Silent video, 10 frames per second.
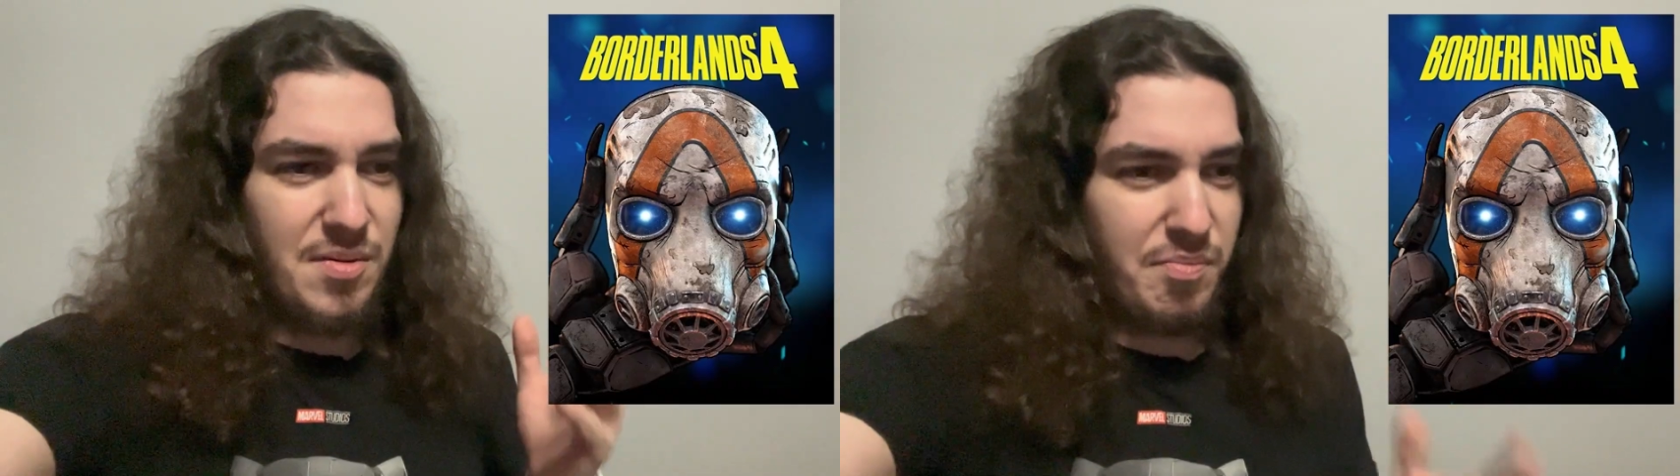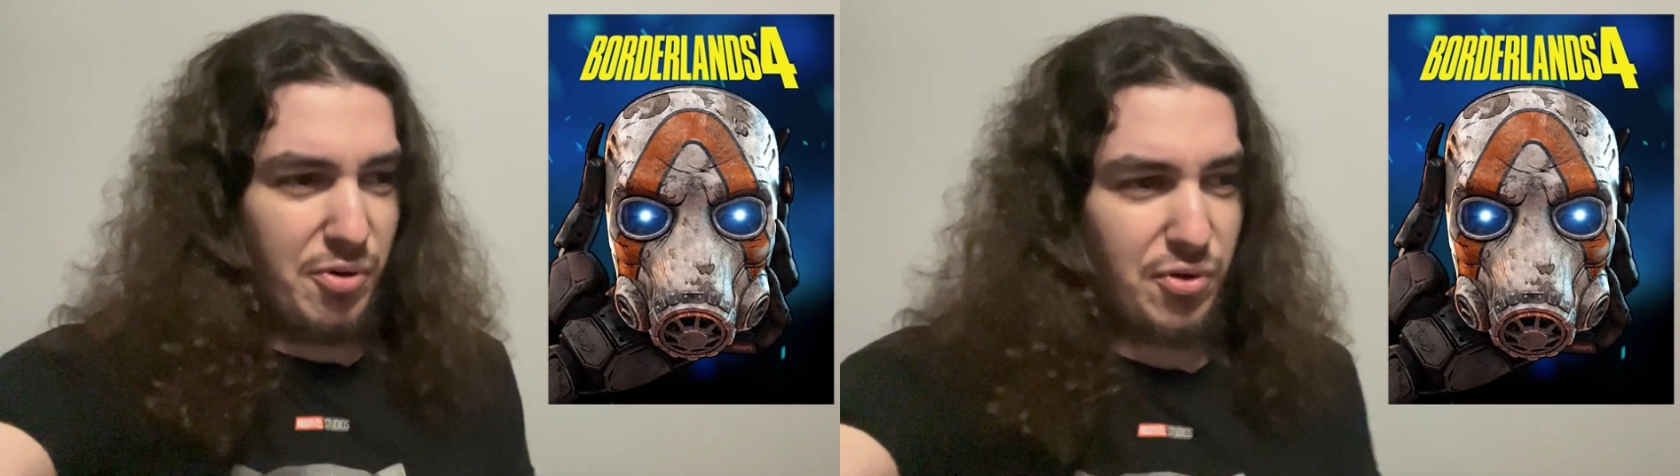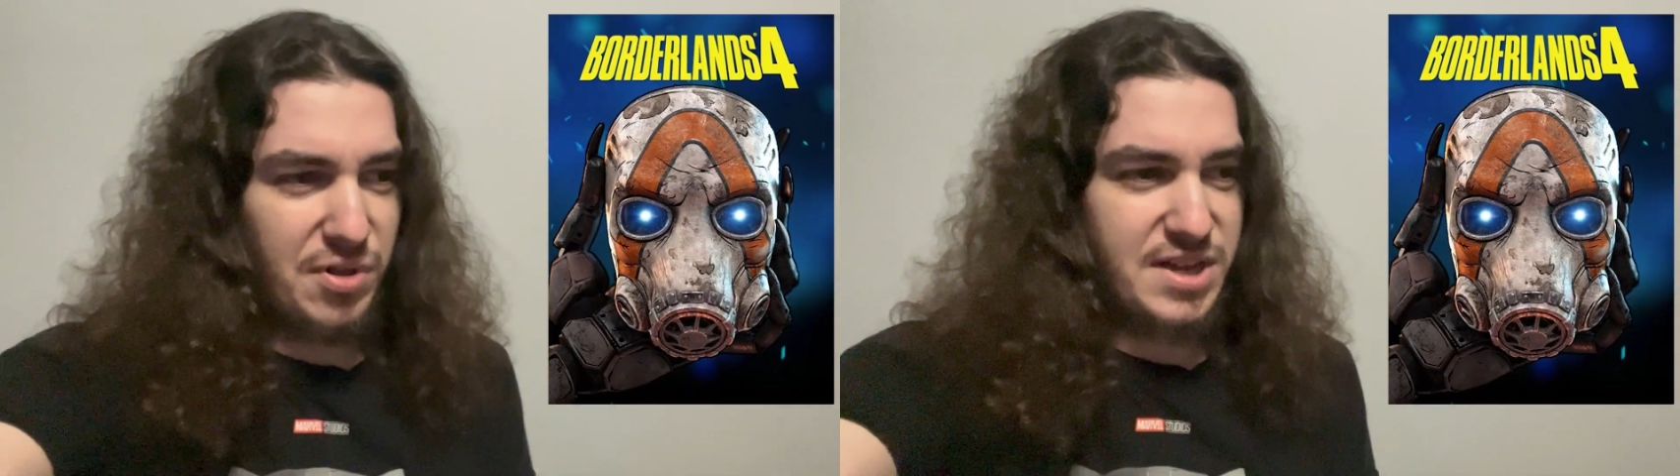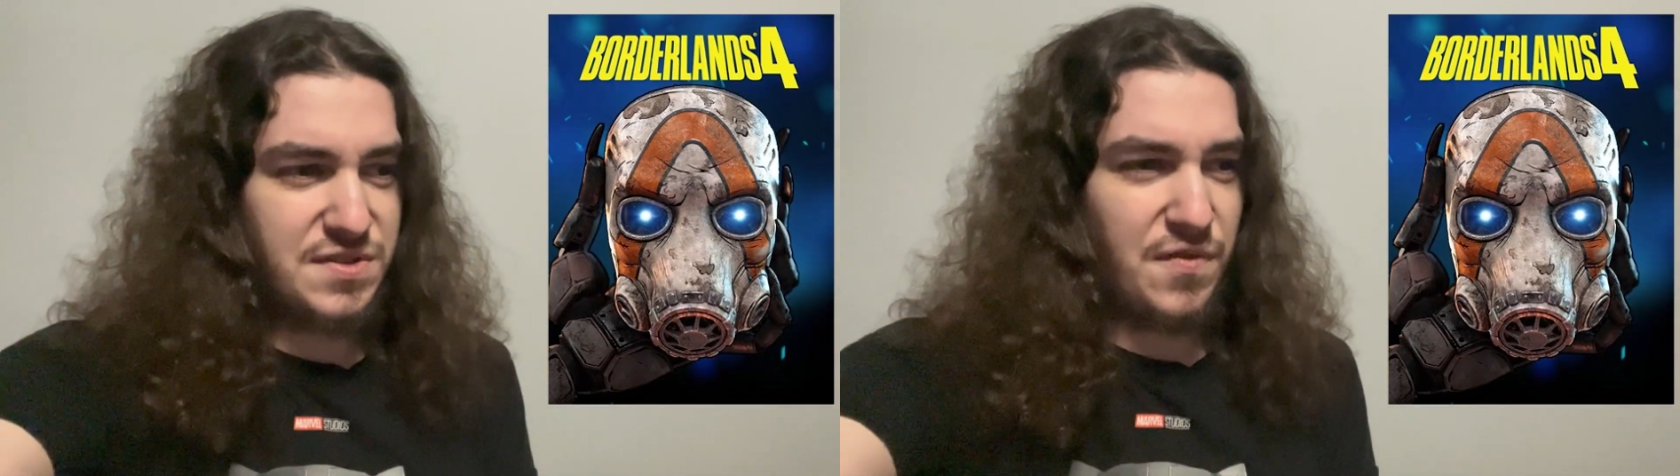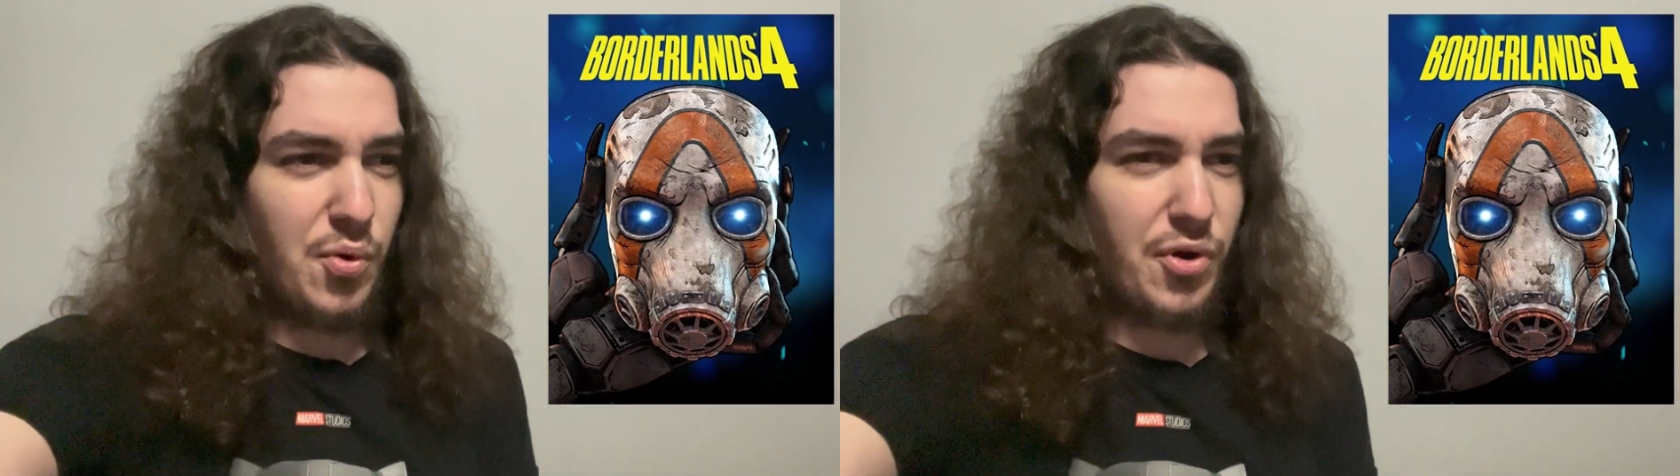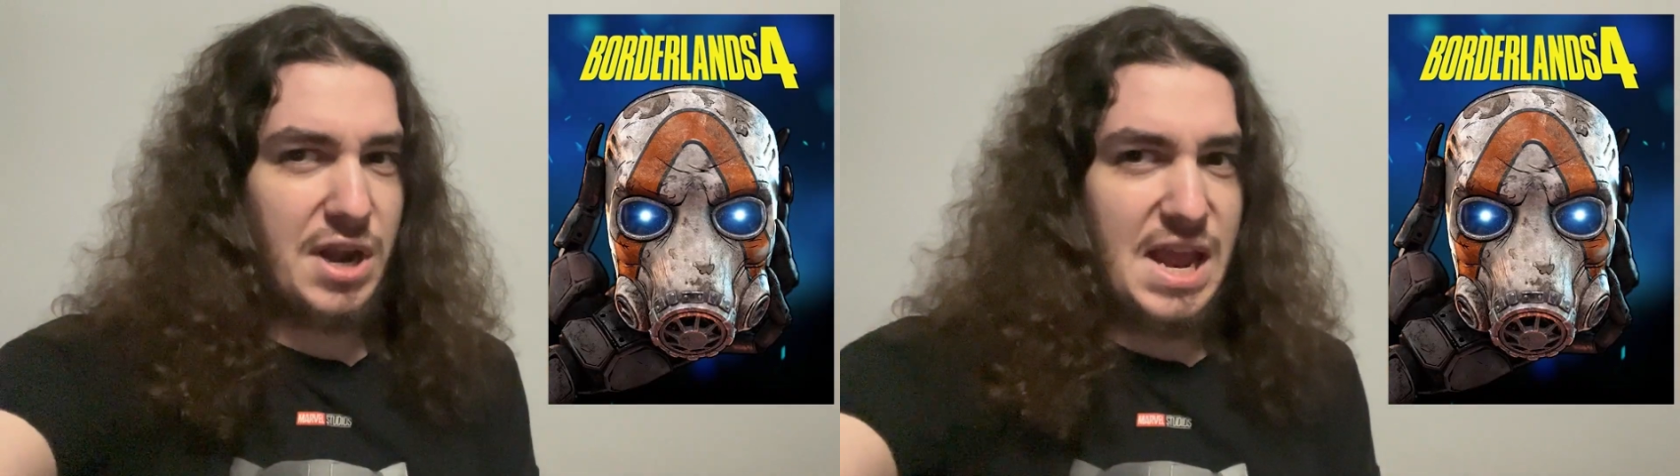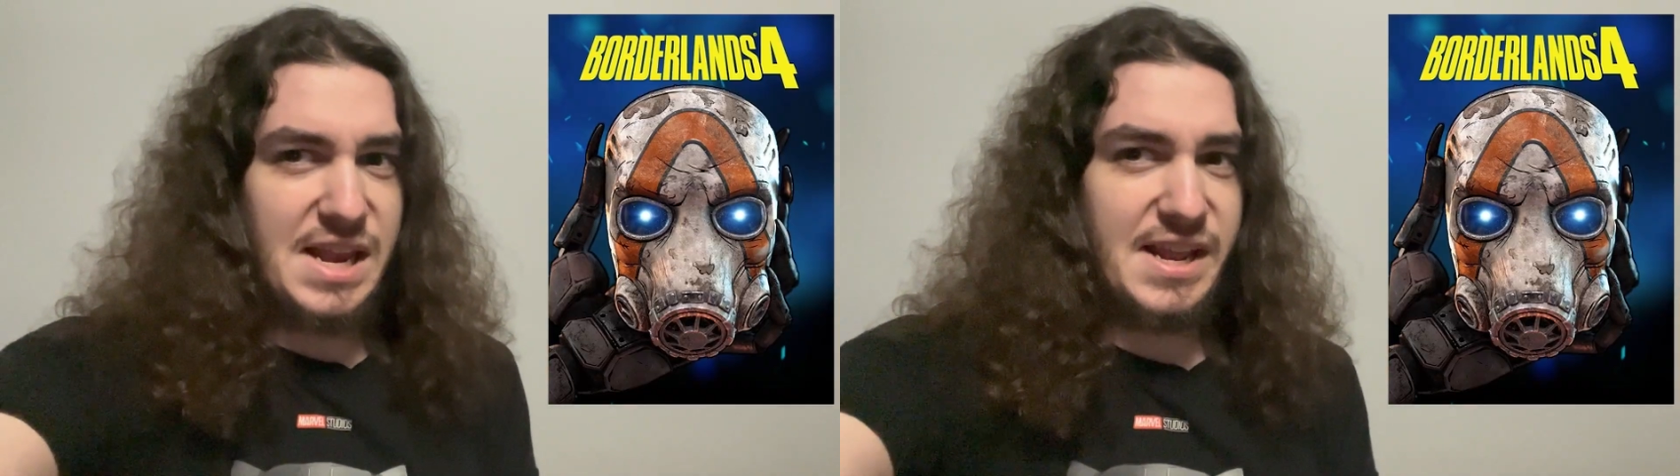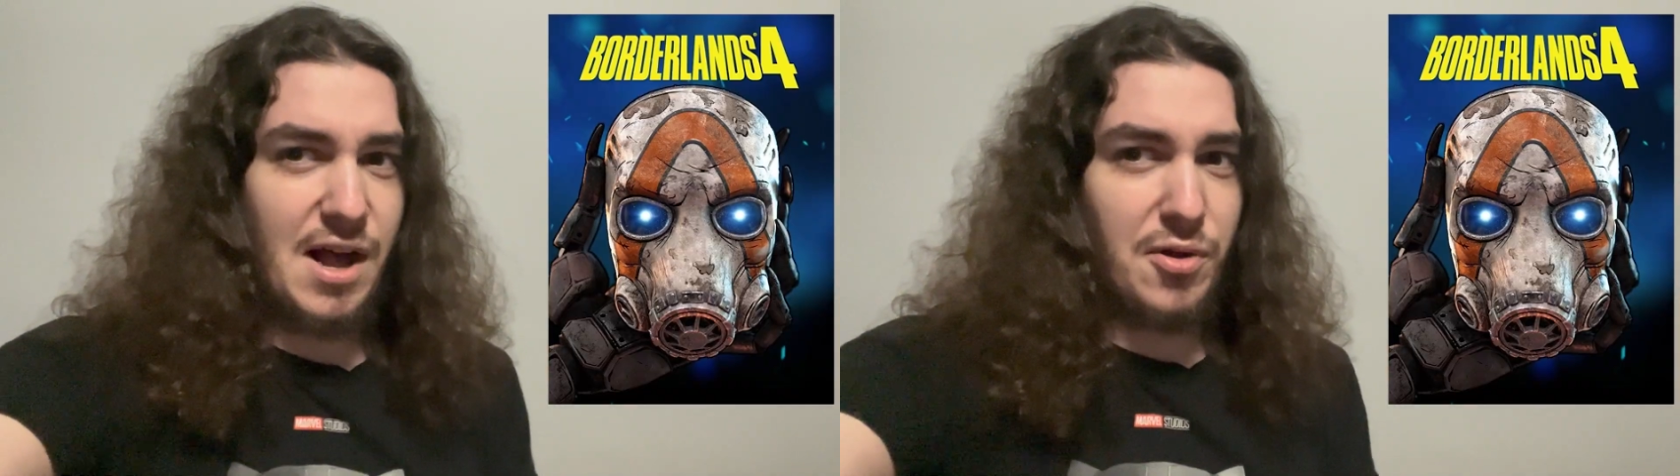Borderlands 4 an
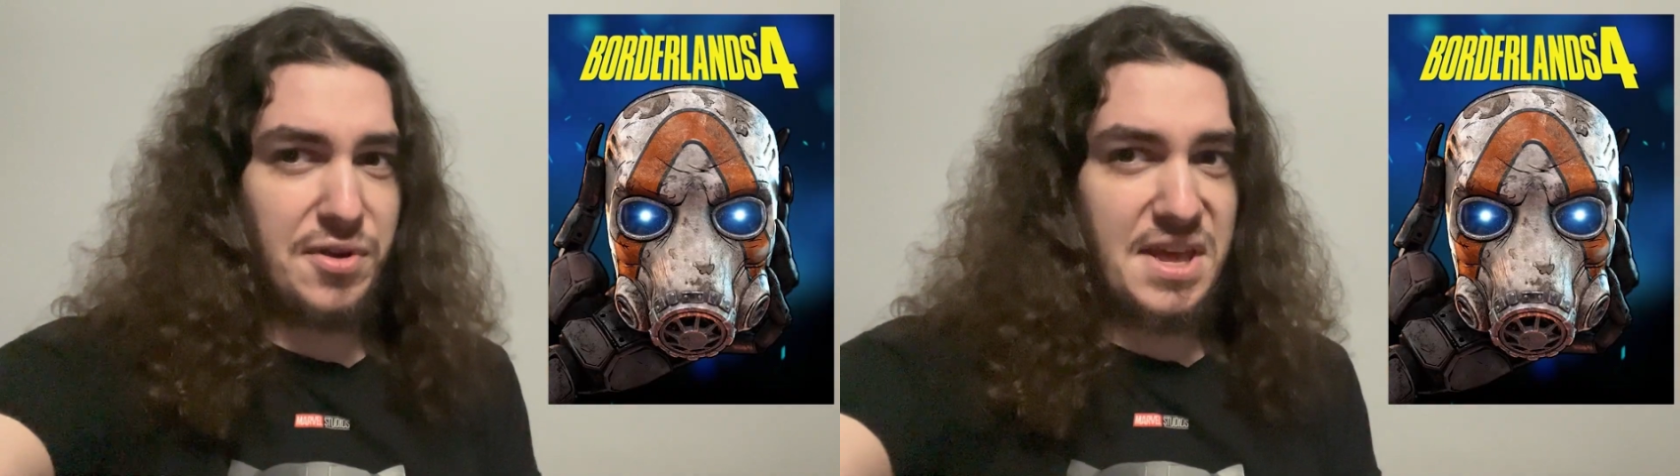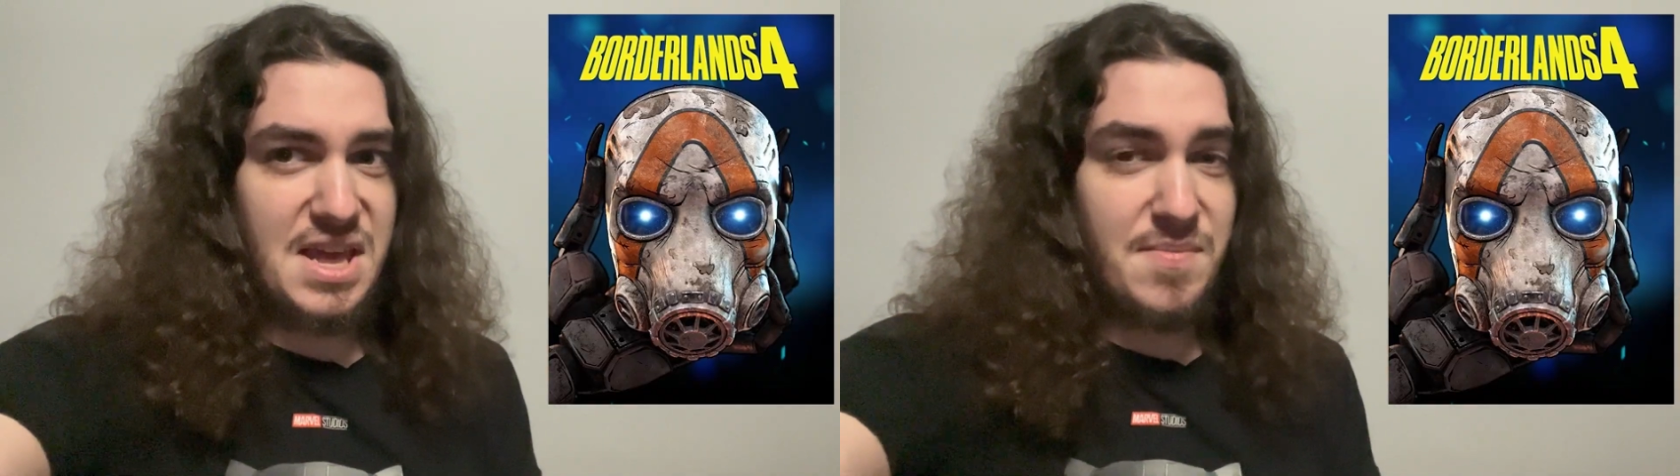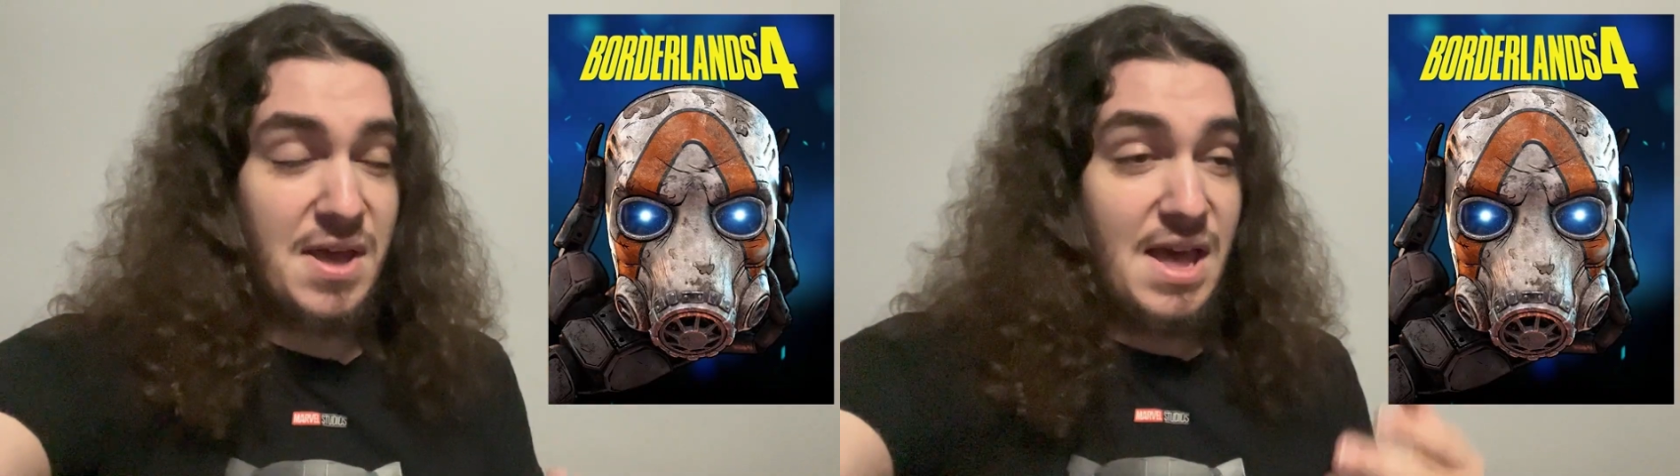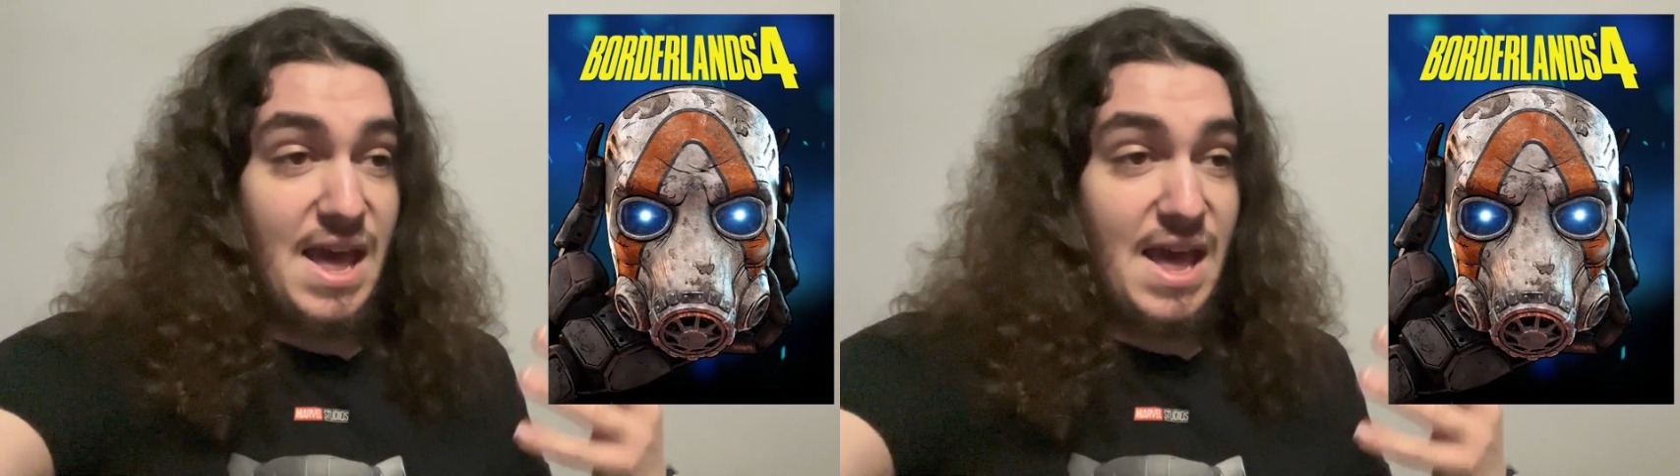$80 game.